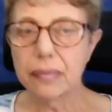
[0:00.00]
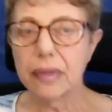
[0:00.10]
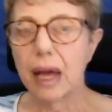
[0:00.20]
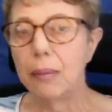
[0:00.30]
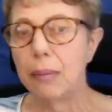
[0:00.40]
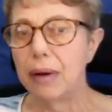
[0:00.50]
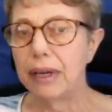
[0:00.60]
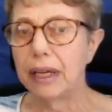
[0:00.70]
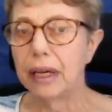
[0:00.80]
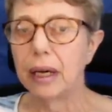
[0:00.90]

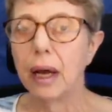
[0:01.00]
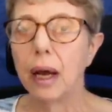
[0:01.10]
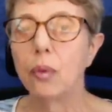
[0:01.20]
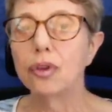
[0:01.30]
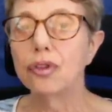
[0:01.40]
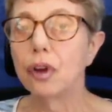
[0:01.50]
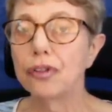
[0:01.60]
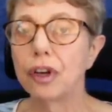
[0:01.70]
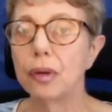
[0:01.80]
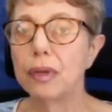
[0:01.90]
America was
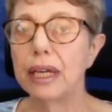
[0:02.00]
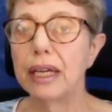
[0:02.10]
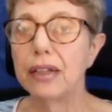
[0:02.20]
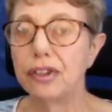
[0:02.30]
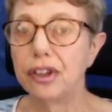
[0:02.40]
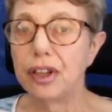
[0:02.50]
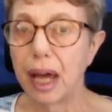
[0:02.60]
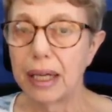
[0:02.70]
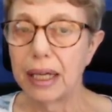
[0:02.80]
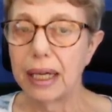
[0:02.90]
not only
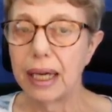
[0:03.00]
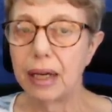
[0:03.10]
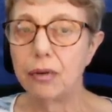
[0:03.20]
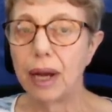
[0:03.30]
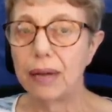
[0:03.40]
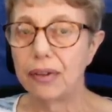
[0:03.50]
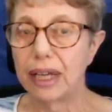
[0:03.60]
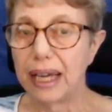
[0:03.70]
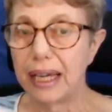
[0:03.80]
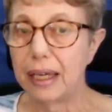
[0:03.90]
denying Iran the
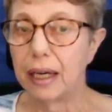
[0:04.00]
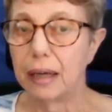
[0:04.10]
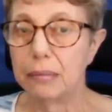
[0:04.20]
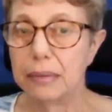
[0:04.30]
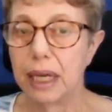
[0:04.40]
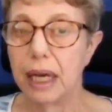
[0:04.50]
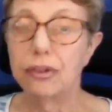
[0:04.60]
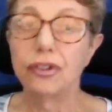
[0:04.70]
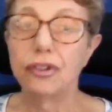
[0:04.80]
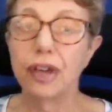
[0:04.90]
income
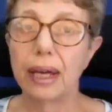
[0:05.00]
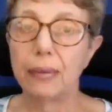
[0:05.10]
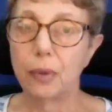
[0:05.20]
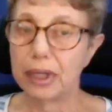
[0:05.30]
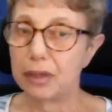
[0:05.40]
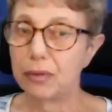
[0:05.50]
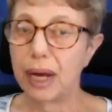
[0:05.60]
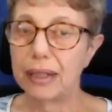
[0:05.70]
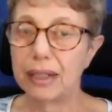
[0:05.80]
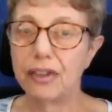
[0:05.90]
at a time when
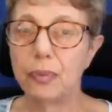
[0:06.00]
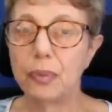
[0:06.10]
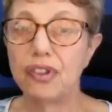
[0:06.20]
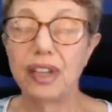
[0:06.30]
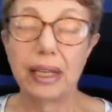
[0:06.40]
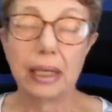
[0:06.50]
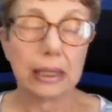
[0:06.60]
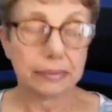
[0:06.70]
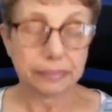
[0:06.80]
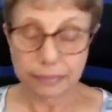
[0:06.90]
Iran is busy
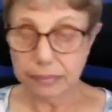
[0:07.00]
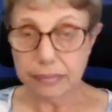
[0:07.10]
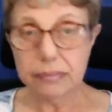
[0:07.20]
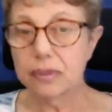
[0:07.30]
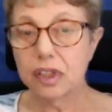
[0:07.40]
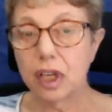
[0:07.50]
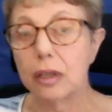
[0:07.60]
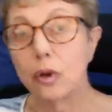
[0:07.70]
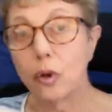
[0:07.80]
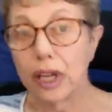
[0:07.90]

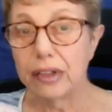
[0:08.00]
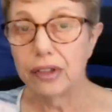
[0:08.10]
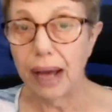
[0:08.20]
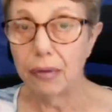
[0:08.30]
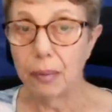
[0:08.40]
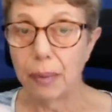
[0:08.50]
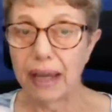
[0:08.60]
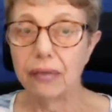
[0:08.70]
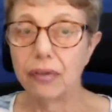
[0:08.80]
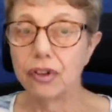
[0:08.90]
looking down the
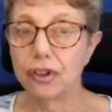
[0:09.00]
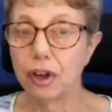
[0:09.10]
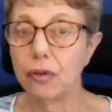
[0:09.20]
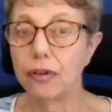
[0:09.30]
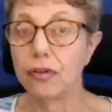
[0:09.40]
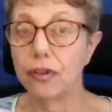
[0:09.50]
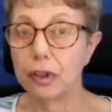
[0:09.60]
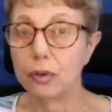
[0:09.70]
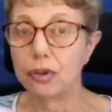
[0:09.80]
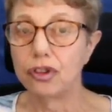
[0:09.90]
back of the sofa for
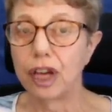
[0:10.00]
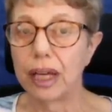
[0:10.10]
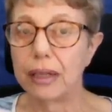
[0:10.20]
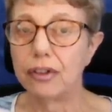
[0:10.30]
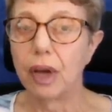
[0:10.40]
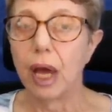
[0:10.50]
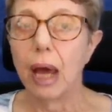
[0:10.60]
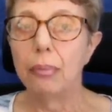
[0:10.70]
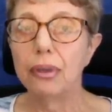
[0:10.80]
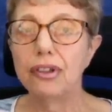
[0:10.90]
loose change,
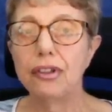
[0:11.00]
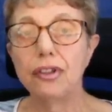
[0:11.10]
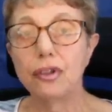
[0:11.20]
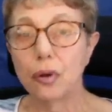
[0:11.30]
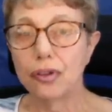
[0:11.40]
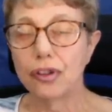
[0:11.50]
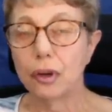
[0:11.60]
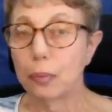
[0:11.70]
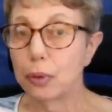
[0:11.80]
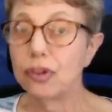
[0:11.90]
but it is also
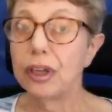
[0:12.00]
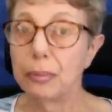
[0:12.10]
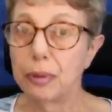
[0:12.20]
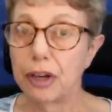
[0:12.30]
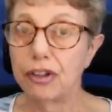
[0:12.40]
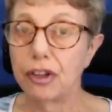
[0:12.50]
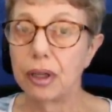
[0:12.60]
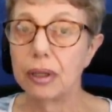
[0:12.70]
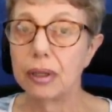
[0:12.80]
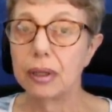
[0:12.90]
putting pressure
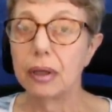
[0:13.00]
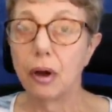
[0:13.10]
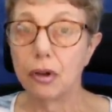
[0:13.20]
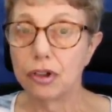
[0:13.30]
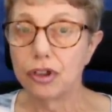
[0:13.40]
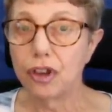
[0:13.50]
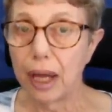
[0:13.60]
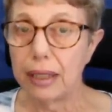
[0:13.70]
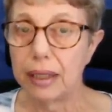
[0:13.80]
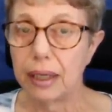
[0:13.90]
on
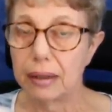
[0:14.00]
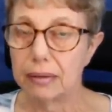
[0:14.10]
China.